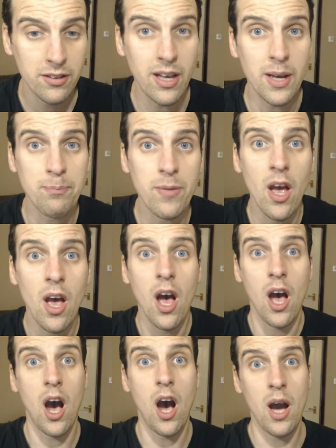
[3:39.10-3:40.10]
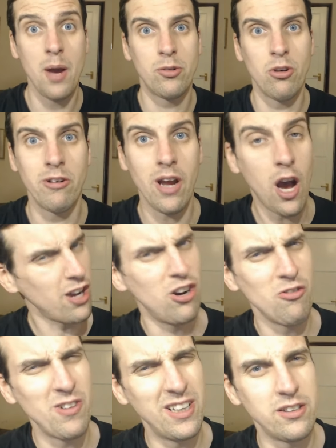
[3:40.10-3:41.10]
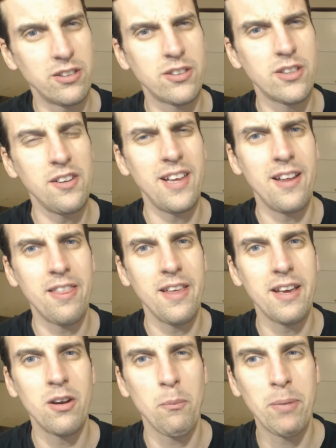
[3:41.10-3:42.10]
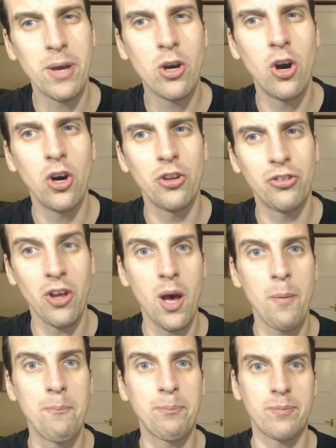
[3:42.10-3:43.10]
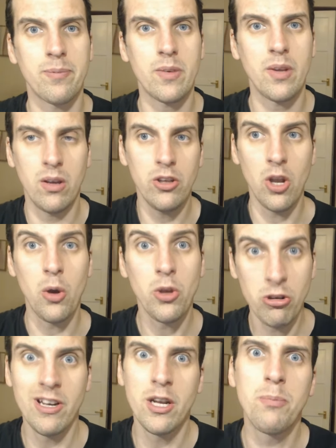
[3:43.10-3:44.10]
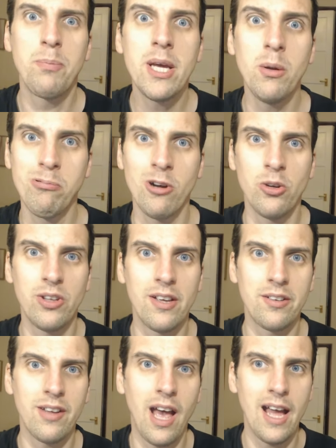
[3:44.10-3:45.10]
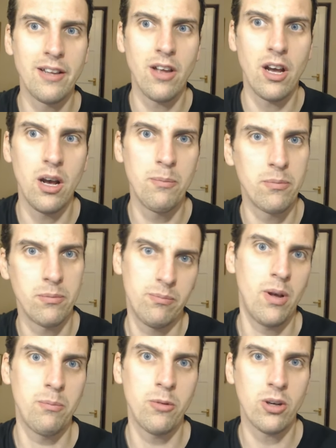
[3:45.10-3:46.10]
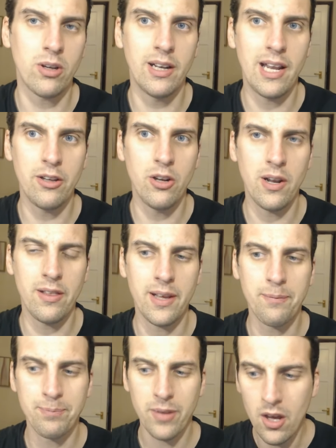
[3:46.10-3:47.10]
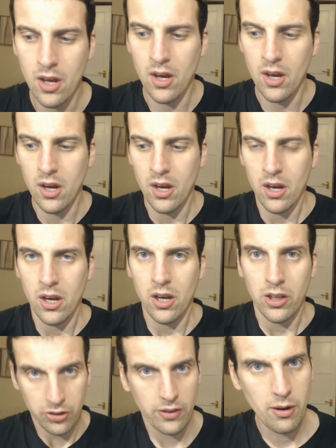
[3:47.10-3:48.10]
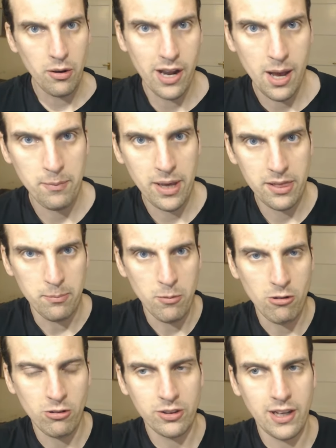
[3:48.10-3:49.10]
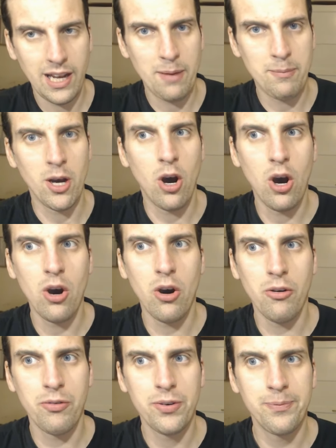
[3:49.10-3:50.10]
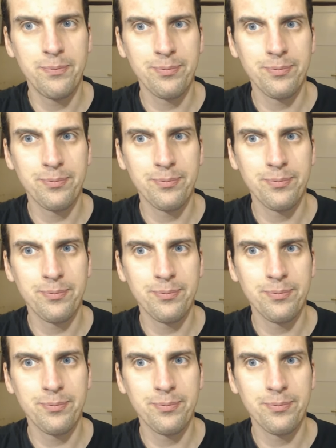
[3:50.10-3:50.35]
saying, I'm sorry, I can't really discuss anything because, you know, you're in an appeal process and I'm not going to let you know anything. So there I am in the moral dilemma of,